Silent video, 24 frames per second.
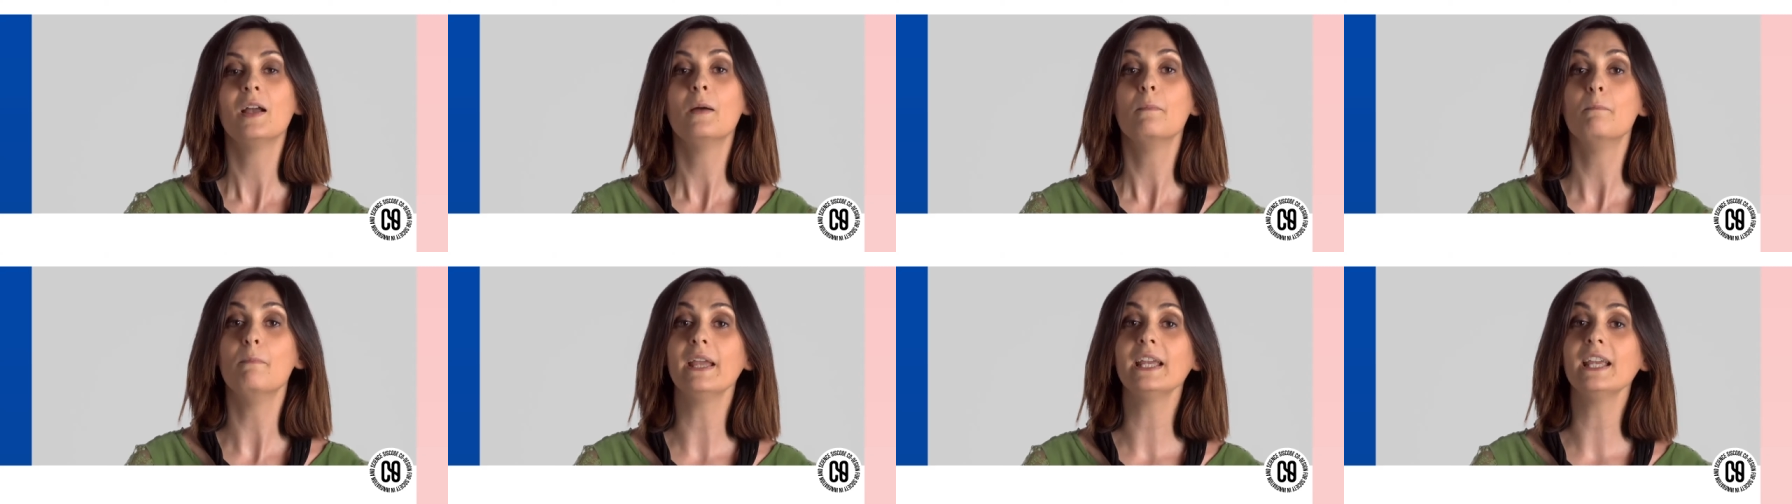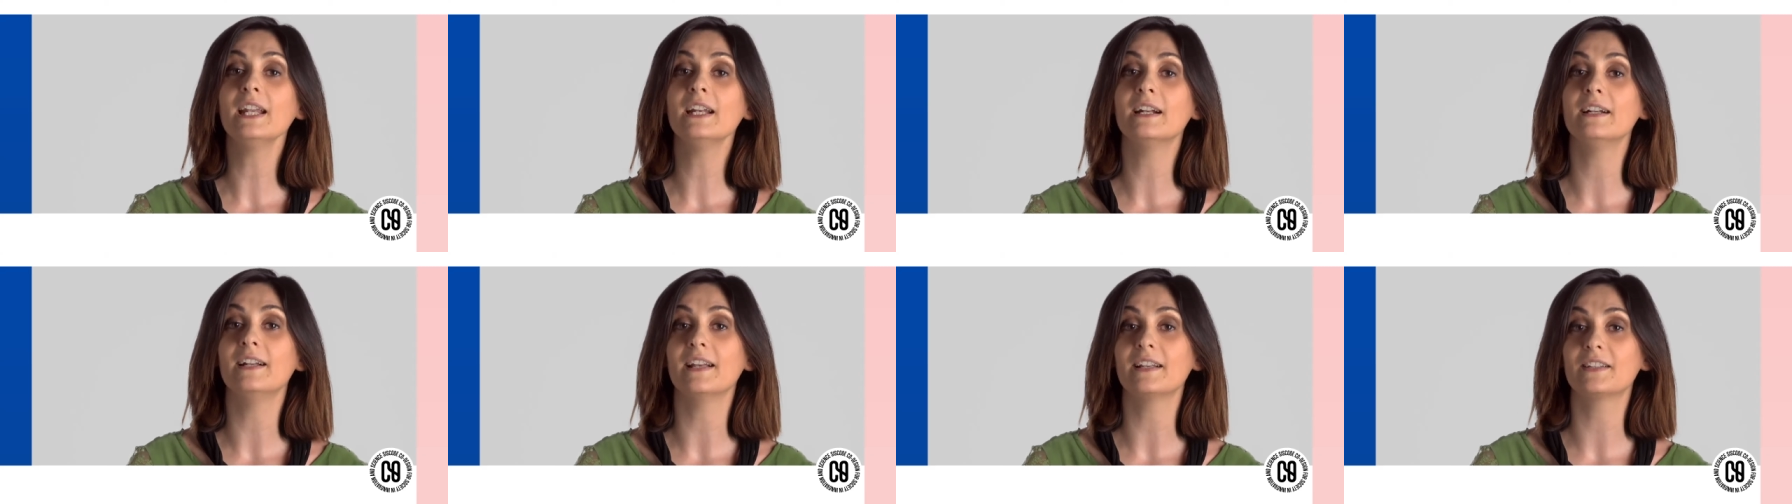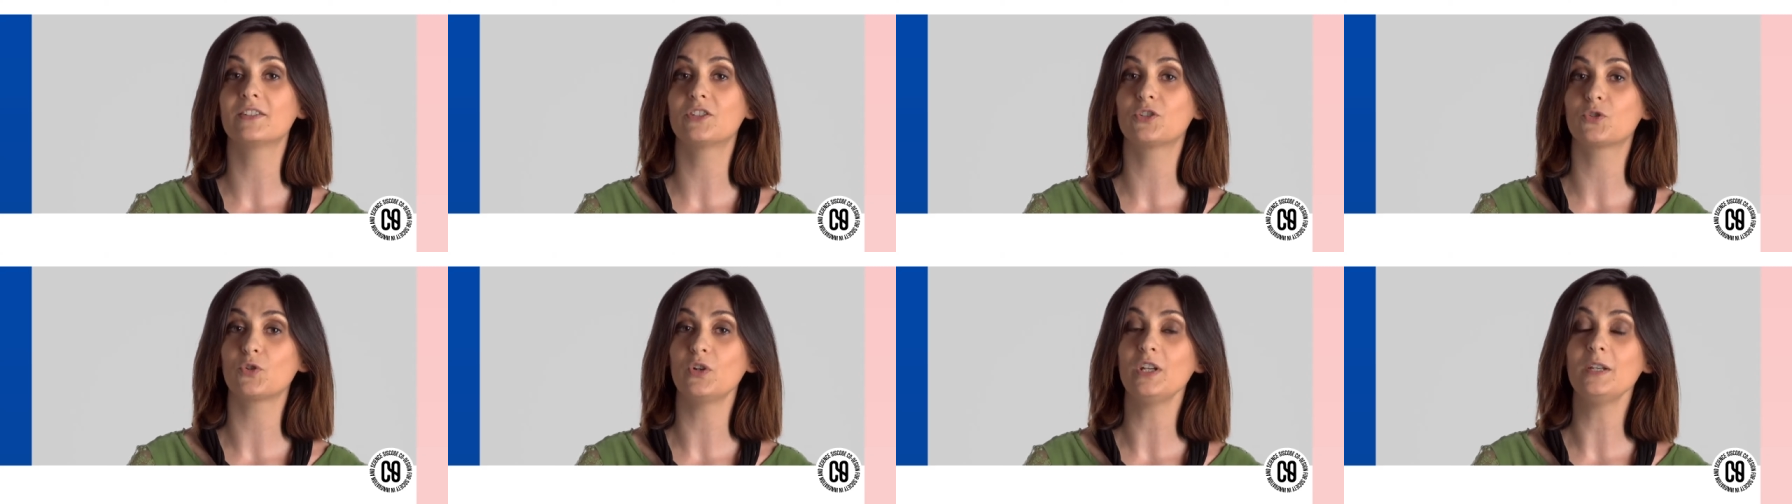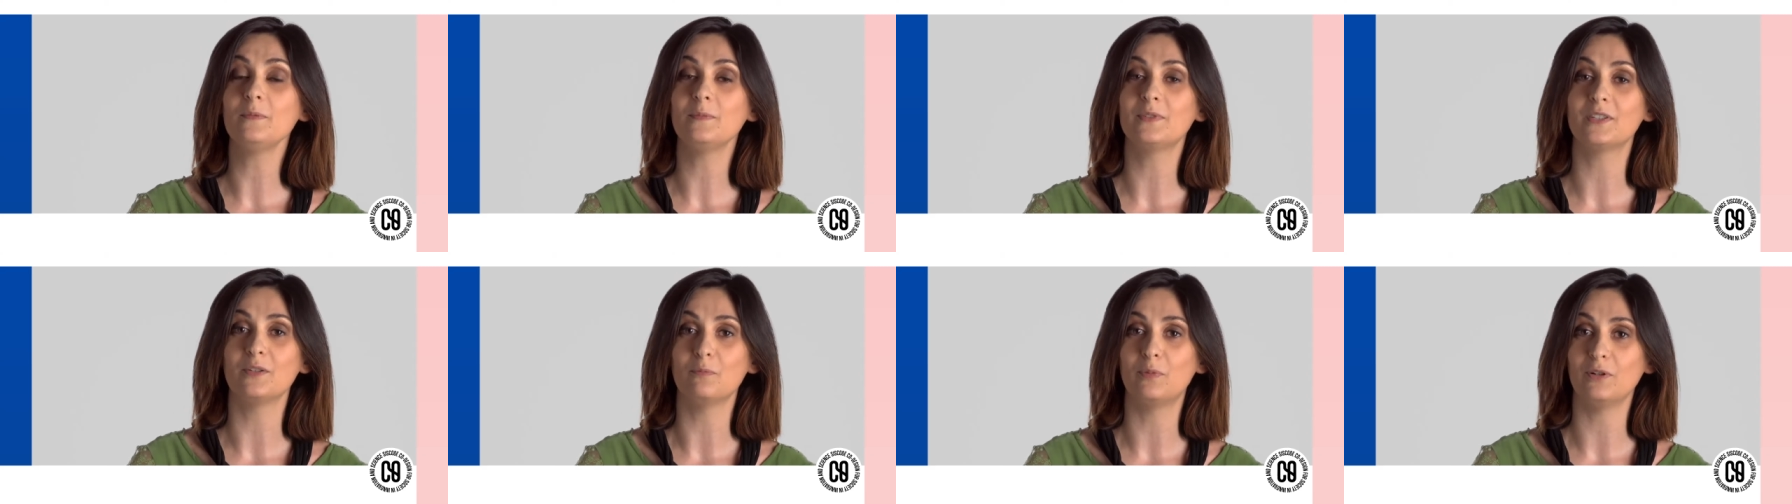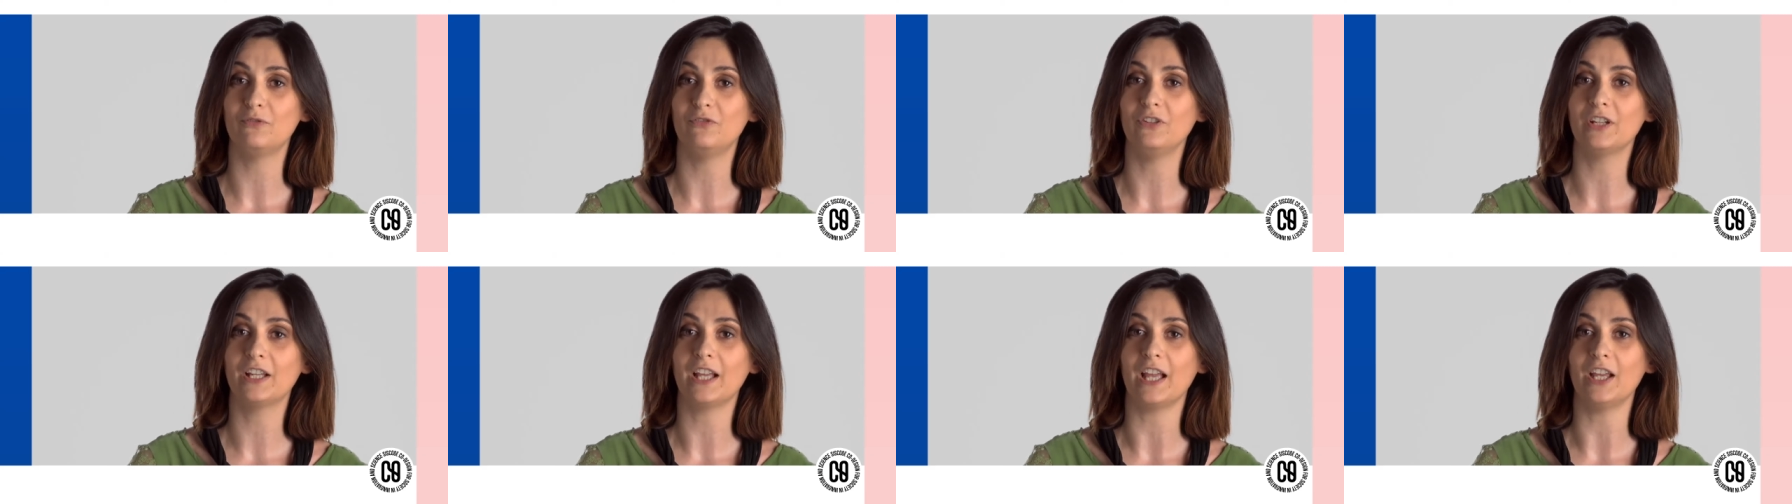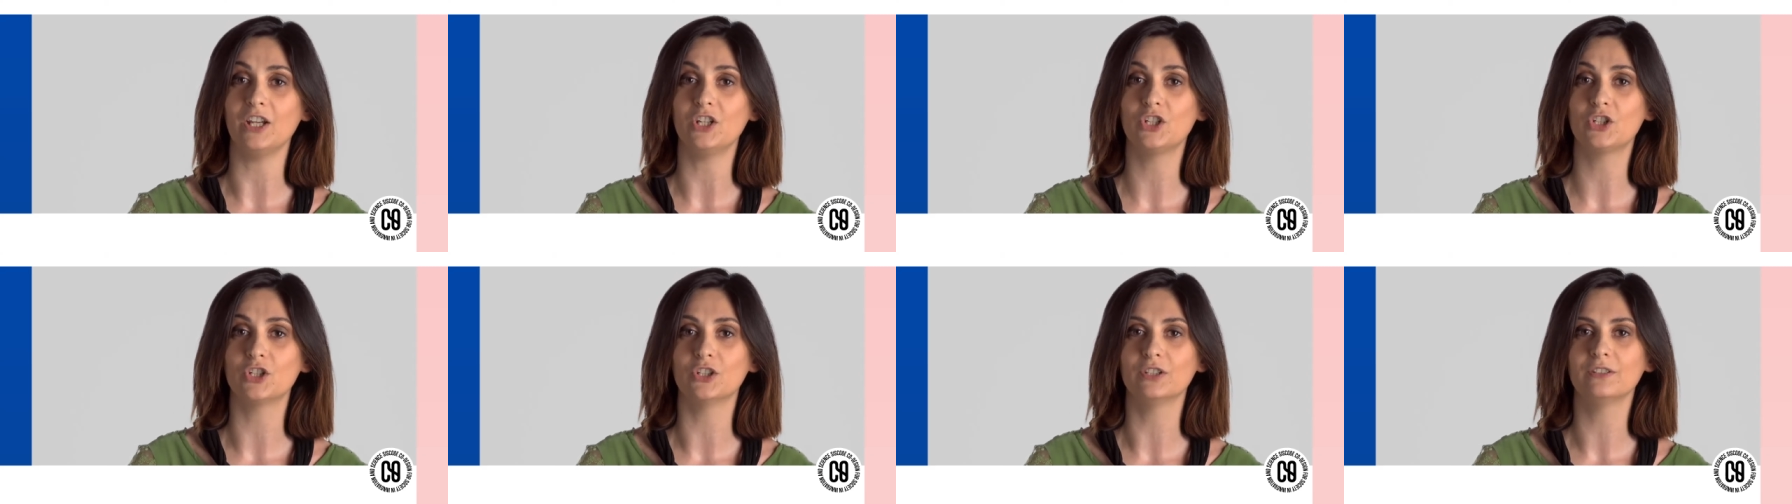Making an extreme
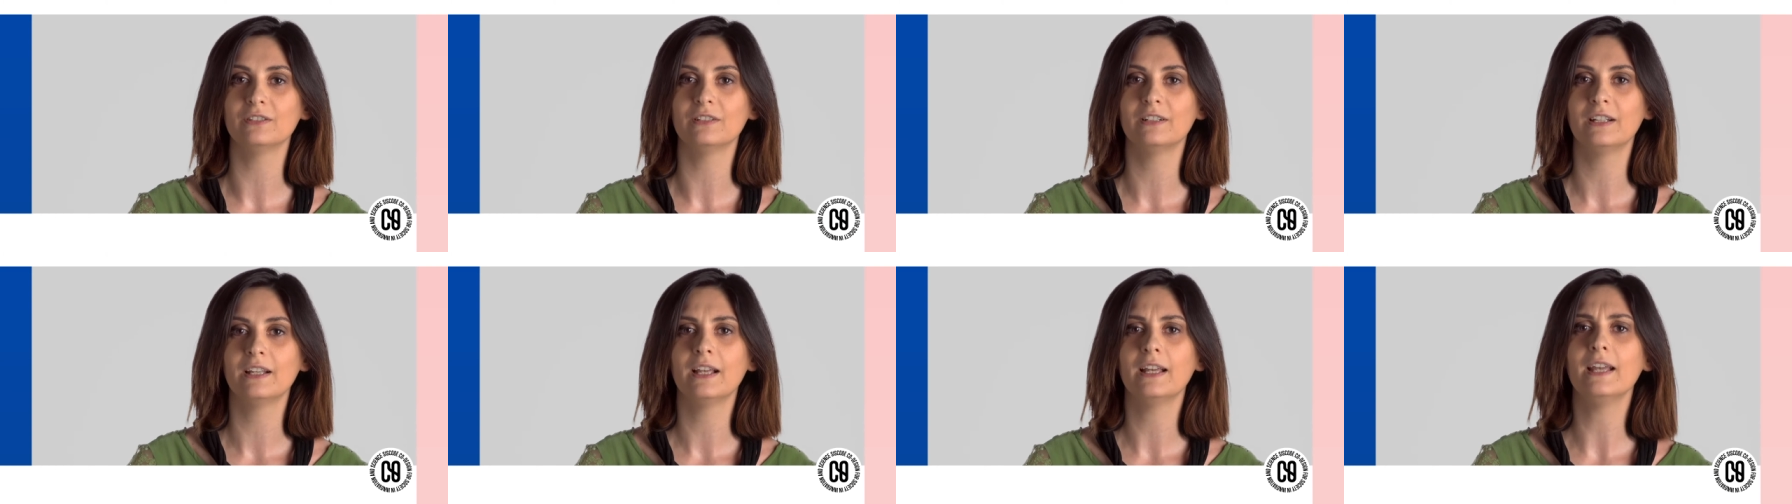simplification,